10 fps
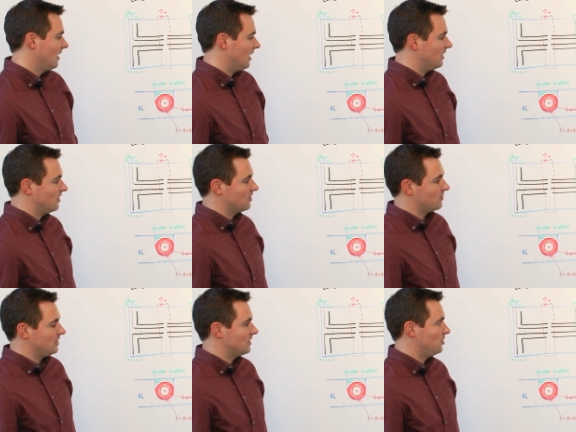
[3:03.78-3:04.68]
Another
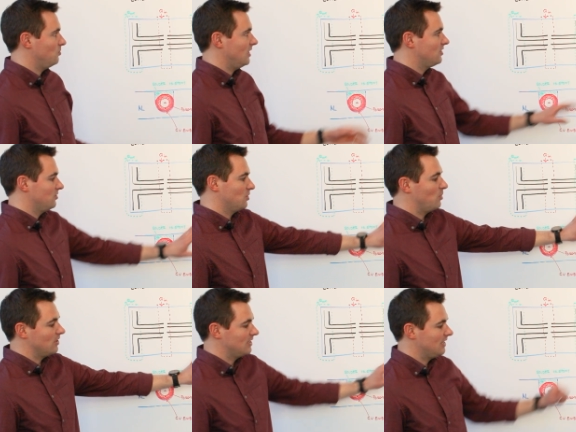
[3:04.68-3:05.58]
reason you may choose a
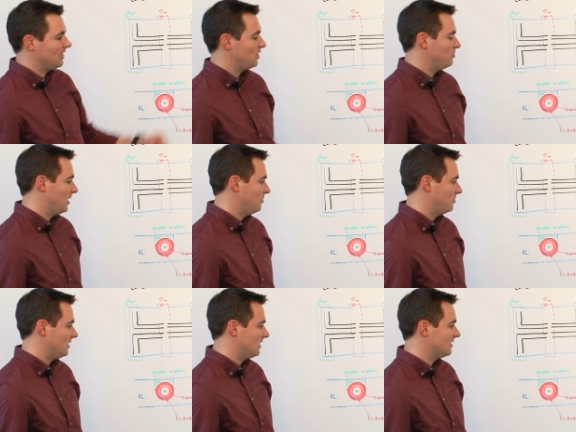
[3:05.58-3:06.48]
pulsating heat pipe
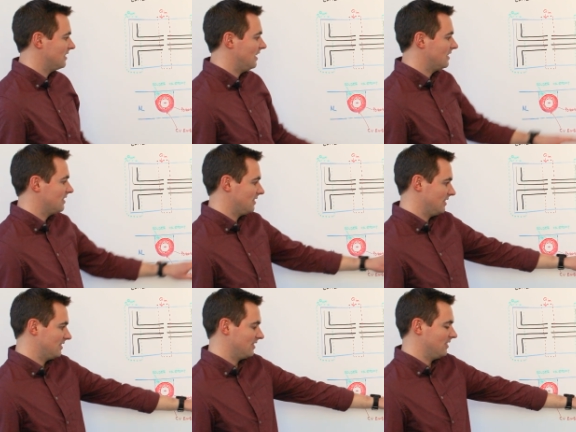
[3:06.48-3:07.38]
is that
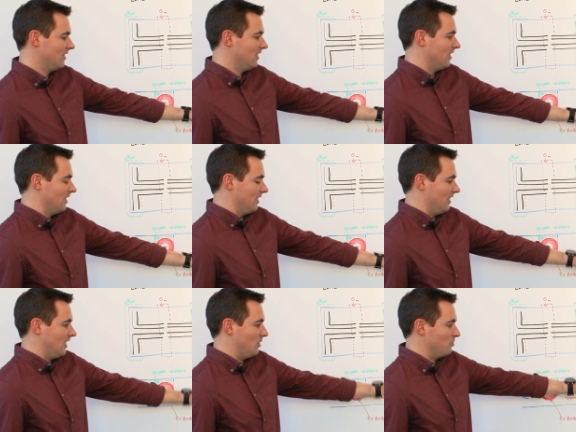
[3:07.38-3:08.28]
this
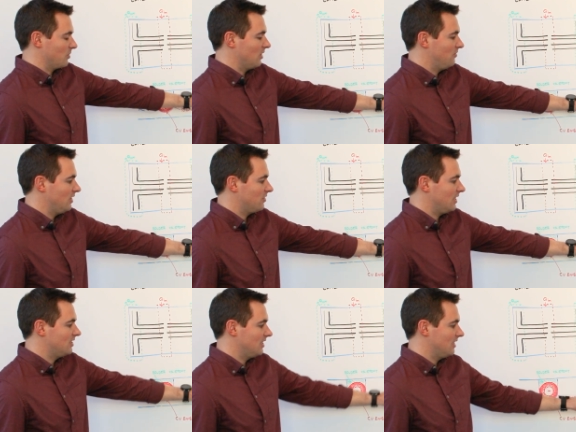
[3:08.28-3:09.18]
um,
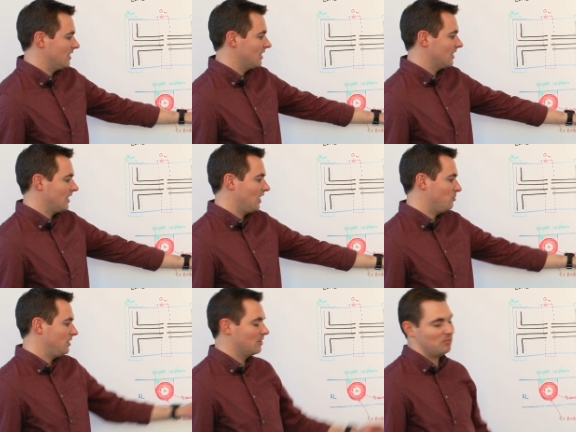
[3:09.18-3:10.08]
configuration can be
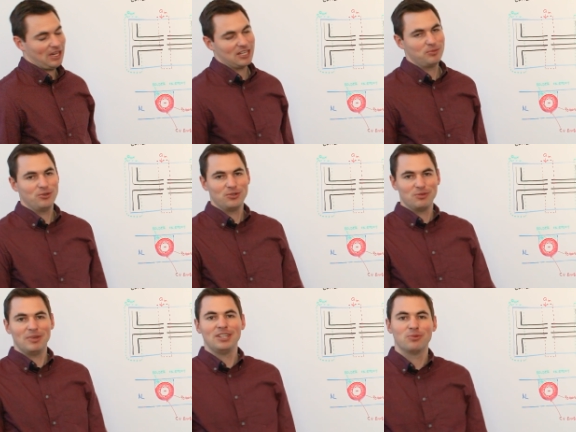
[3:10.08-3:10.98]
compatible with
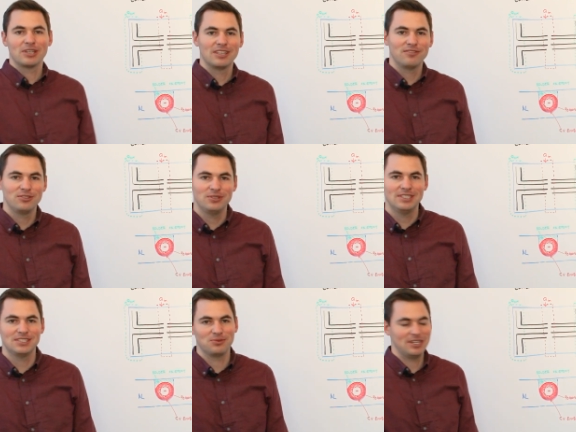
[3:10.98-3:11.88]
many working
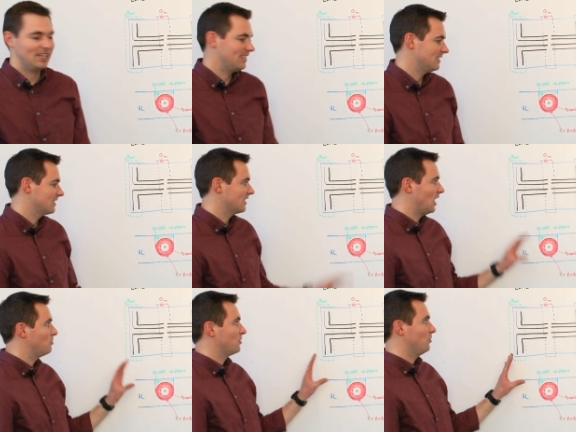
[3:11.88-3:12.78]
fluids, whereas
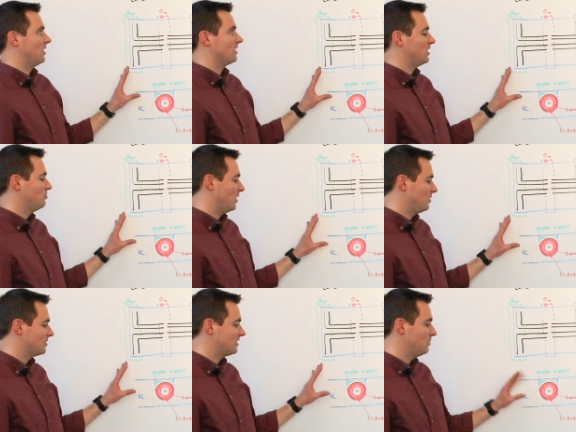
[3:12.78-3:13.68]
copper water heat
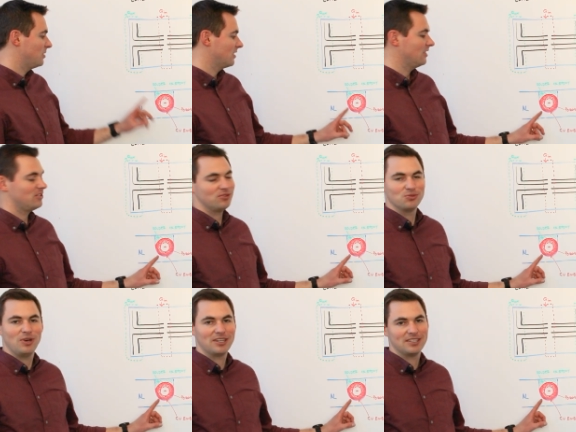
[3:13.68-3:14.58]
pipes typically use
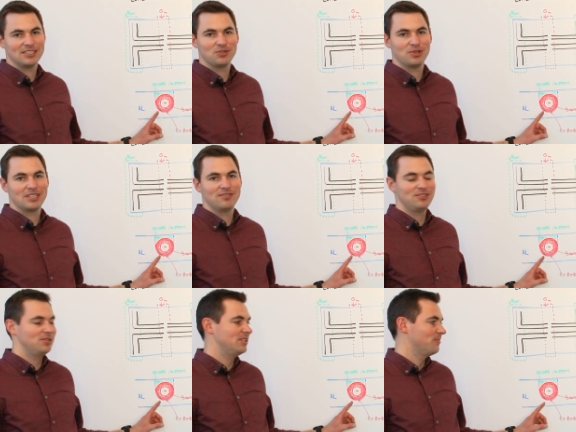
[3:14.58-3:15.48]
water as the working fluid.